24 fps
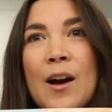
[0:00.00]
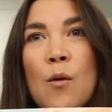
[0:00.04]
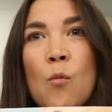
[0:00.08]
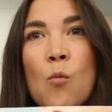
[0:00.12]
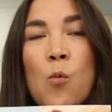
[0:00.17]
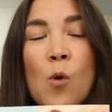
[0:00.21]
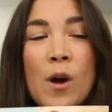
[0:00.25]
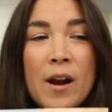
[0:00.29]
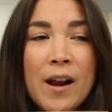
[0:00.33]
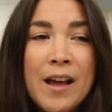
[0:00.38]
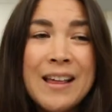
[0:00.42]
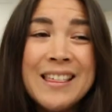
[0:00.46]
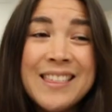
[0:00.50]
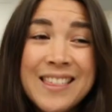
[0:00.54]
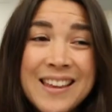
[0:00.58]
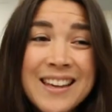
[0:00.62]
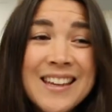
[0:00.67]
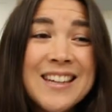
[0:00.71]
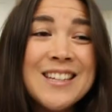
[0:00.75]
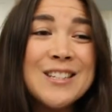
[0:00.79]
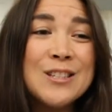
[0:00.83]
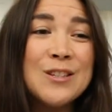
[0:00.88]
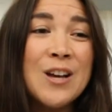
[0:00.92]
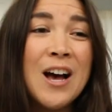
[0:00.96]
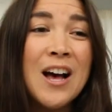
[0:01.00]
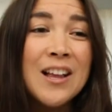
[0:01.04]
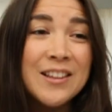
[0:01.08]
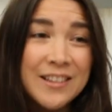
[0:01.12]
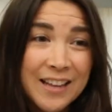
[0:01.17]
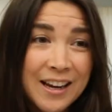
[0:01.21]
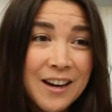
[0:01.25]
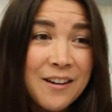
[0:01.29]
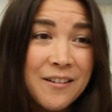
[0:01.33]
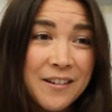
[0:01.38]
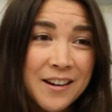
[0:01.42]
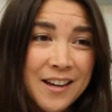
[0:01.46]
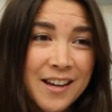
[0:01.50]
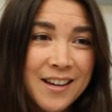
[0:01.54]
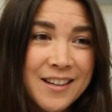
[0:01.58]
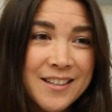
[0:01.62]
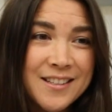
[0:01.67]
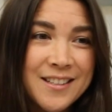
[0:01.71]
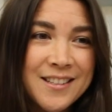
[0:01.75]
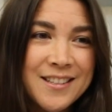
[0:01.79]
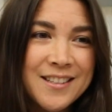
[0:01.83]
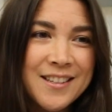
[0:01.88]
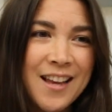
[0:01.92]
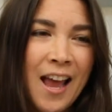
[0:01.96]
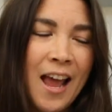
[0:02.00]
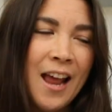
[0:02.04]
what I think is hilarious,